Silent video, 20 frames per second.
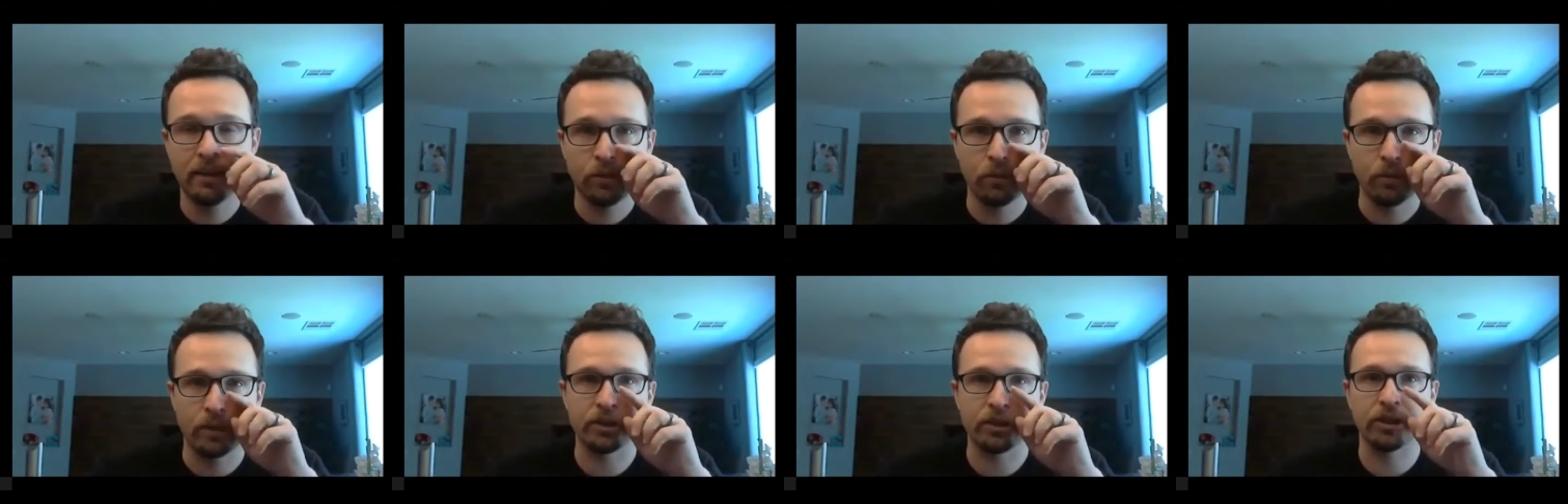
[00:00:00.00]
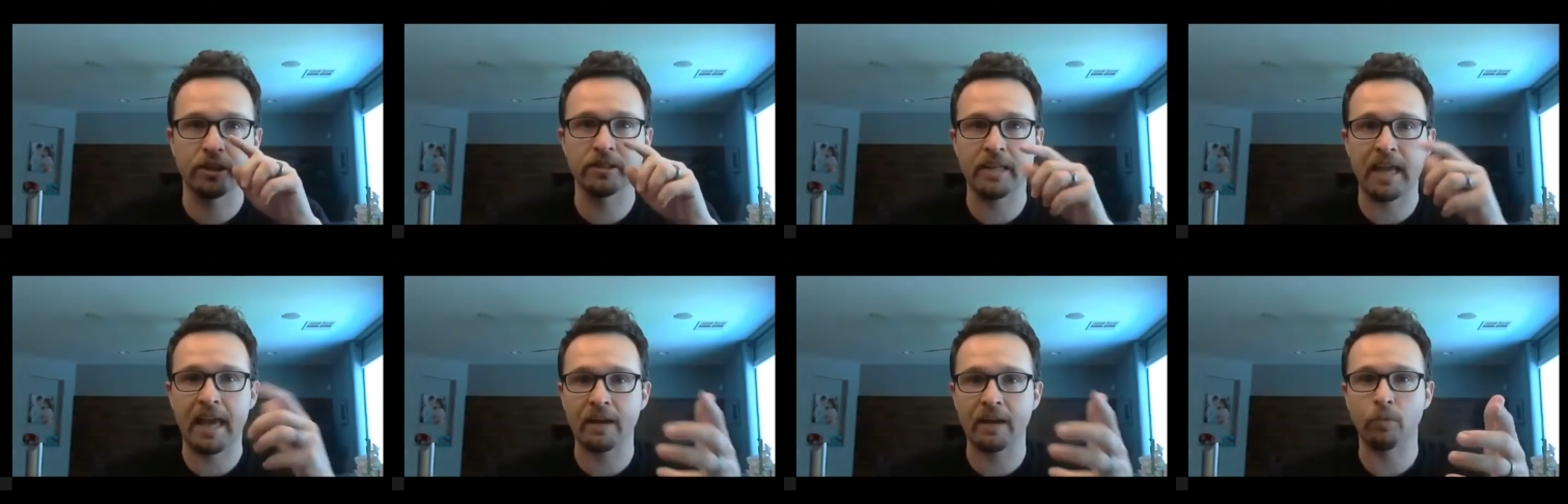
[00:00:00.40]
which
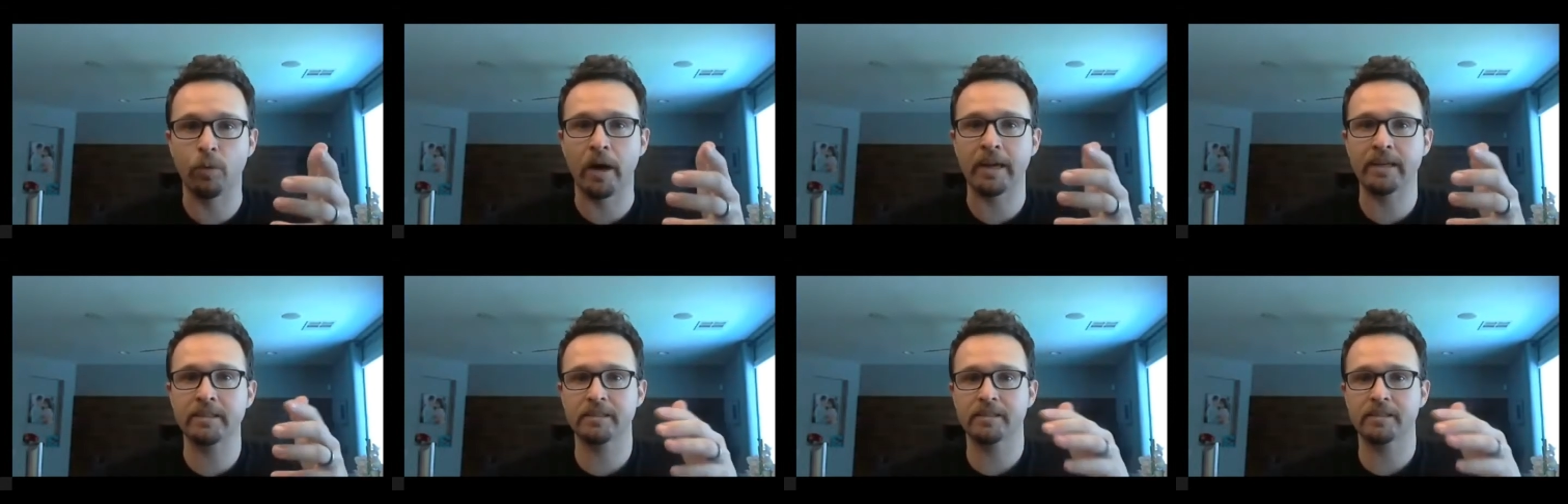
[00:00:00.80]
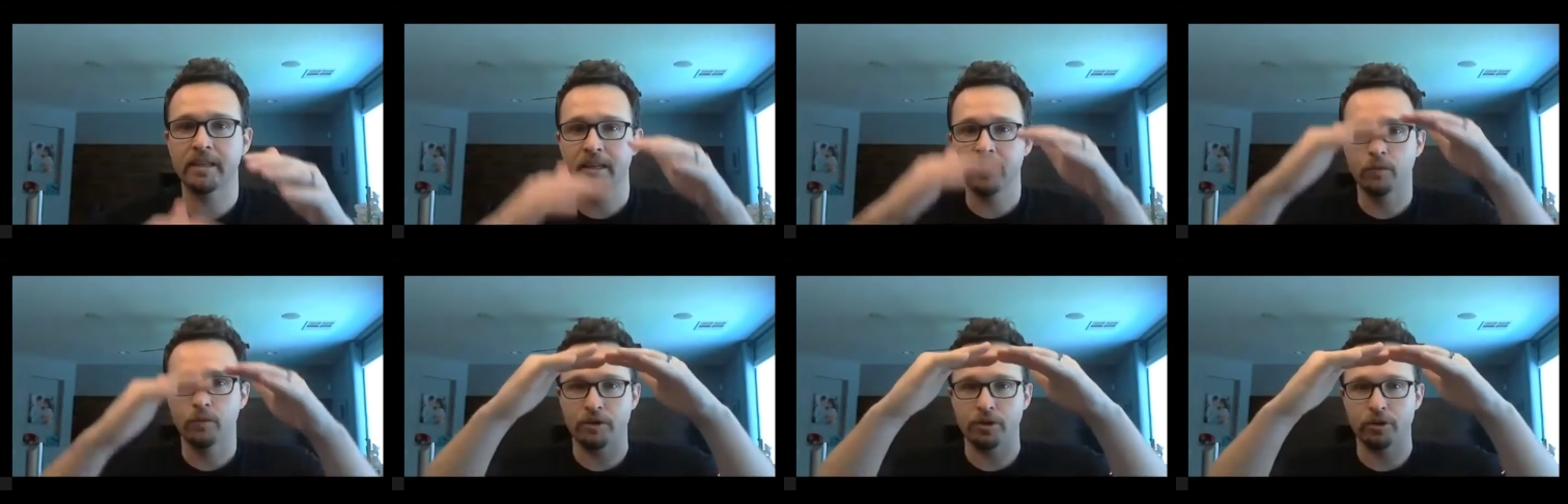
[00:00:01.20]
is egg
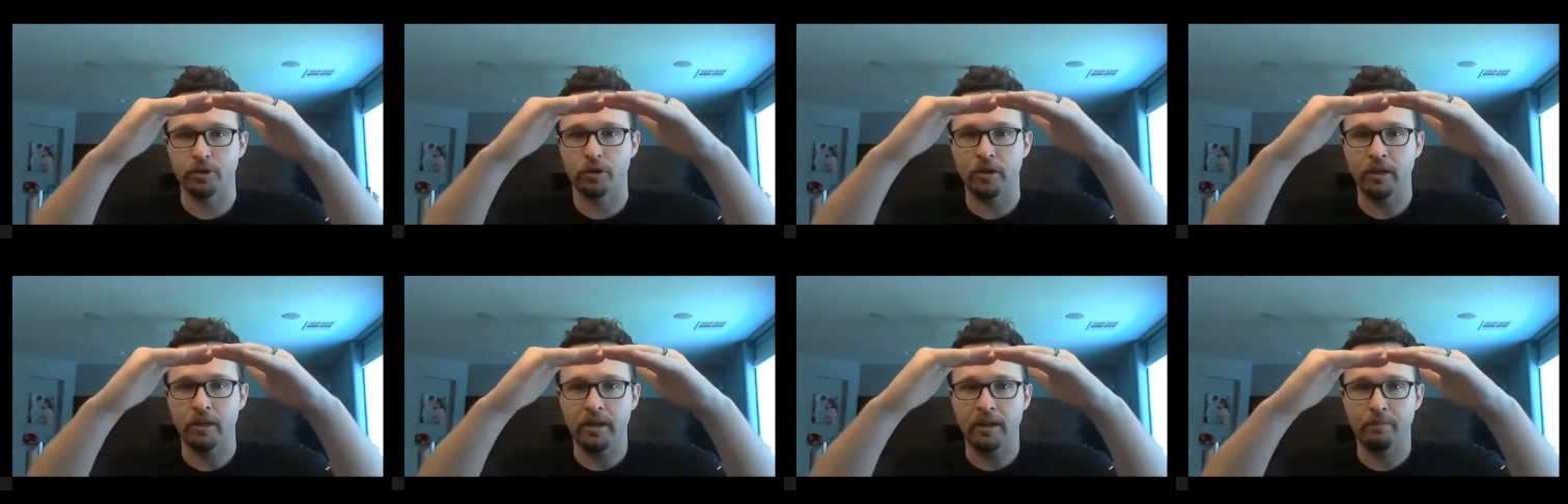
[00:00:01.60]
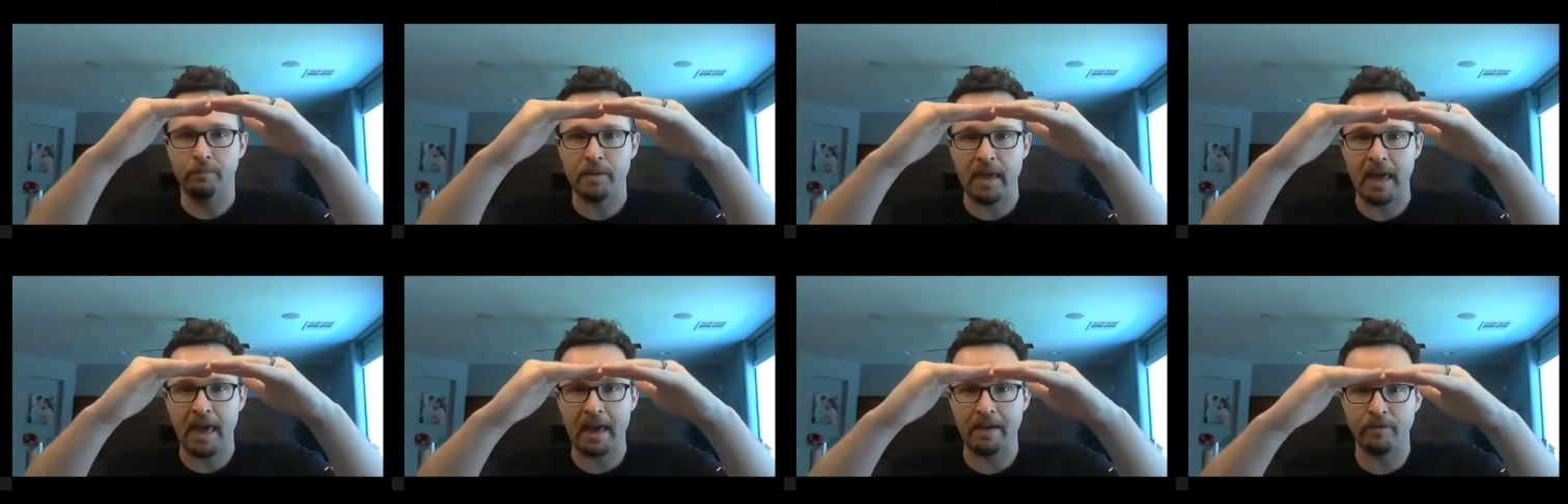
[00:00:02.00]
whites, which will
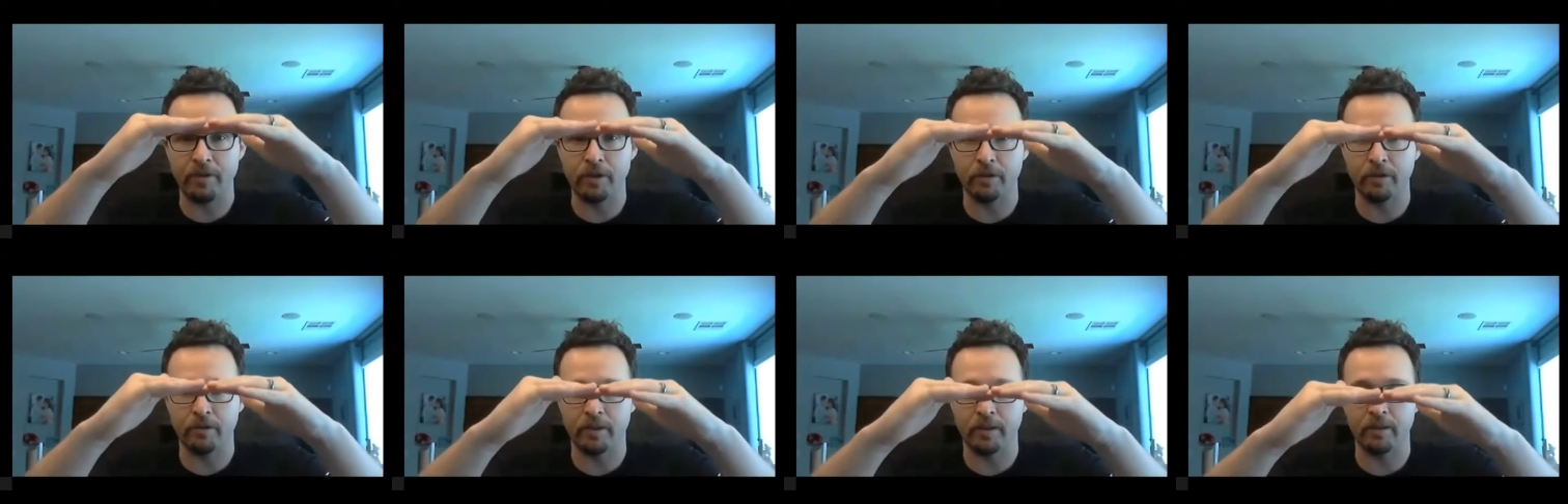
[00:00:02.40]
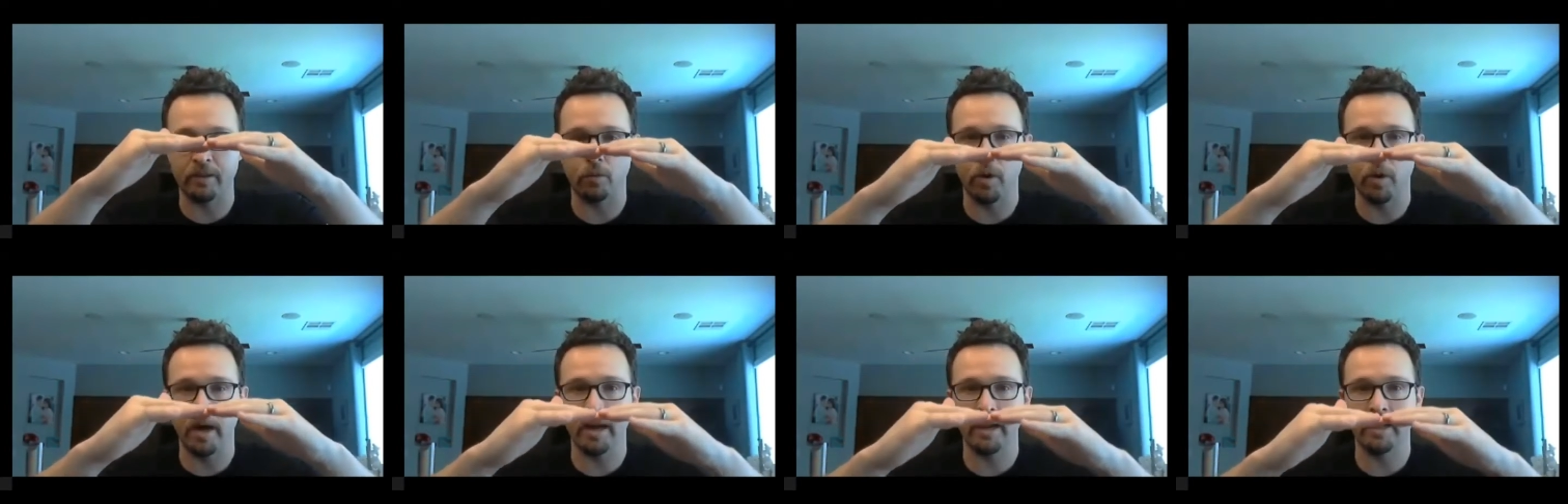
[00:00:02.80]
be heavier than the
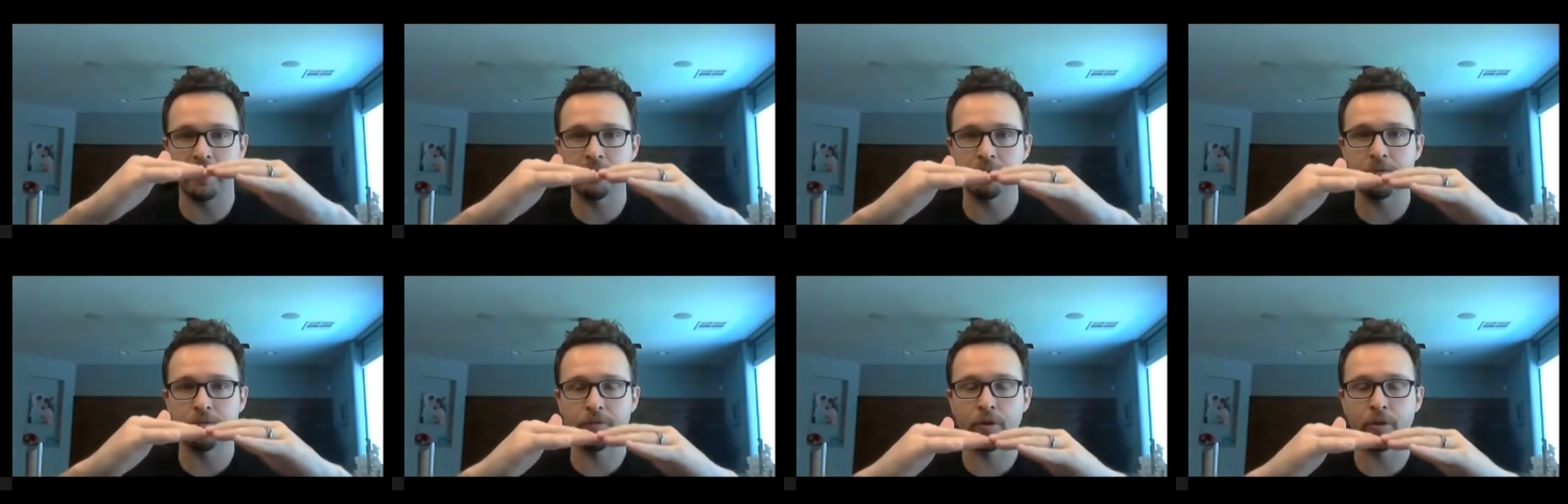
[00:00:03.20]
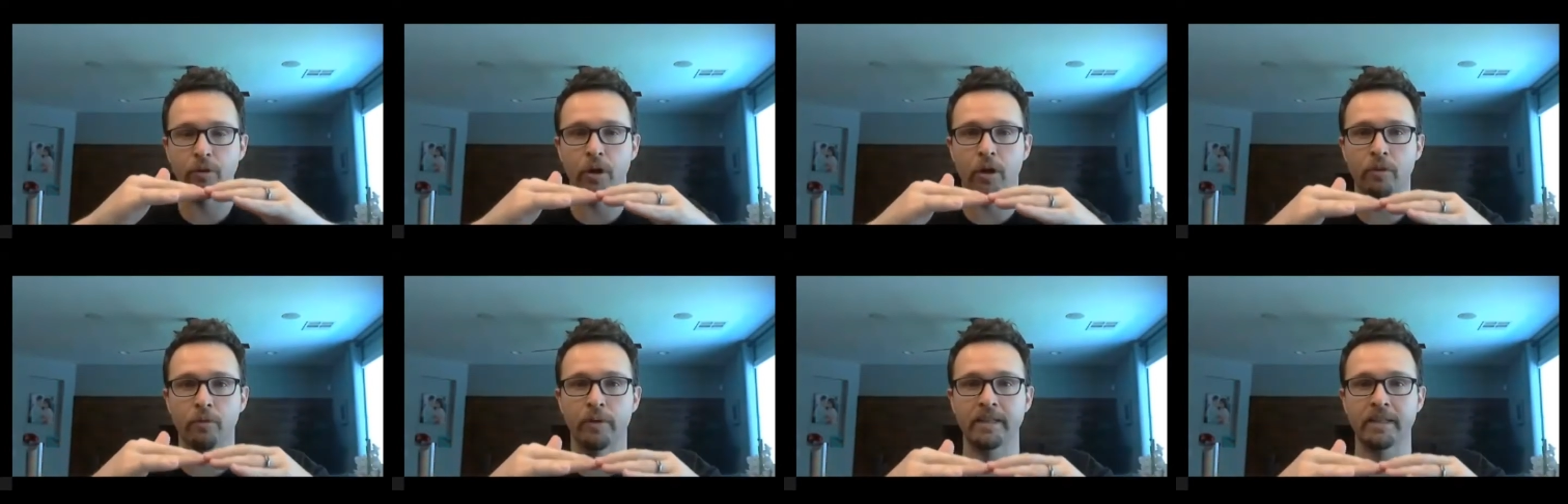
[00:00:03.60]
wine and float
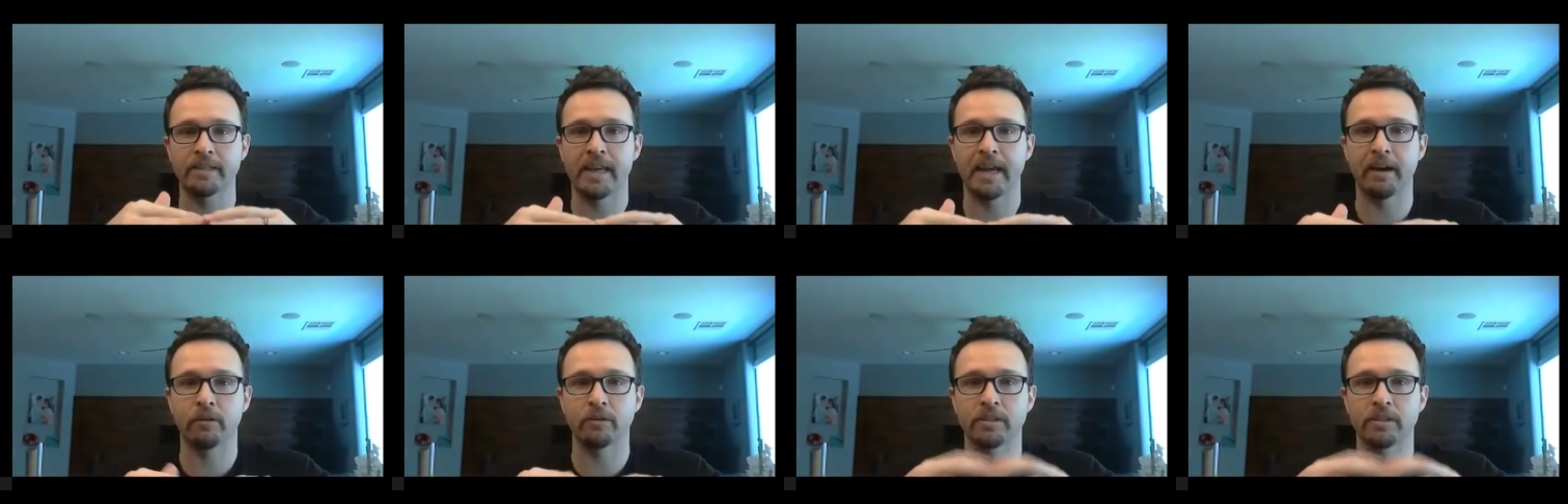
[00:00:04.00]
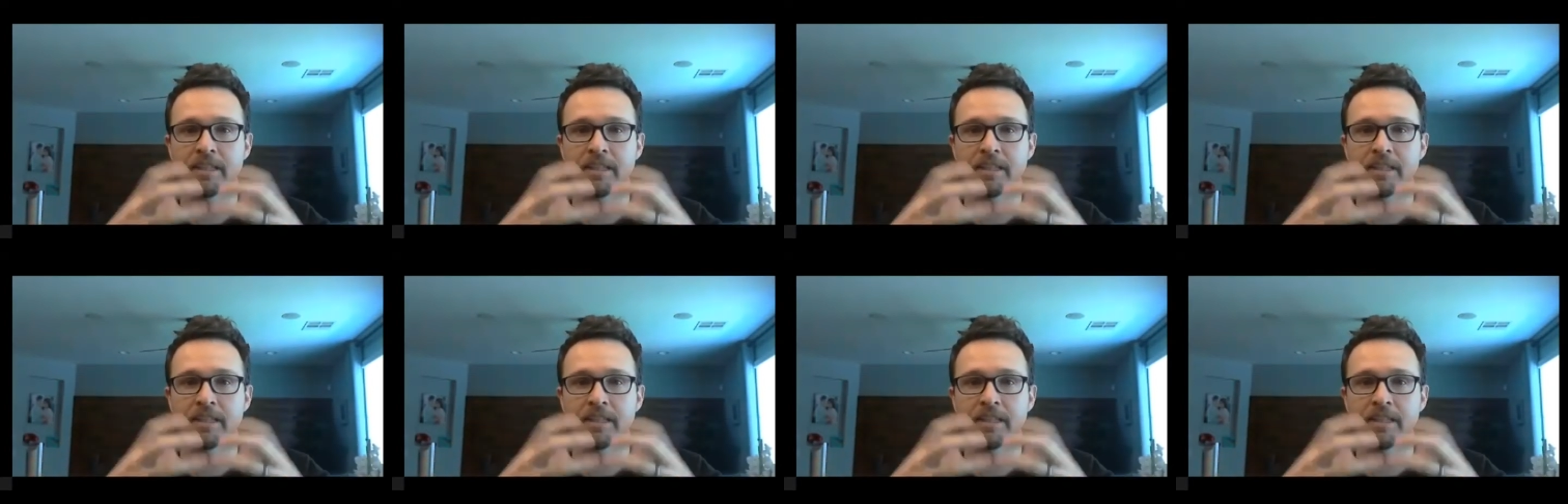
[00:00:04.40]
all the way down,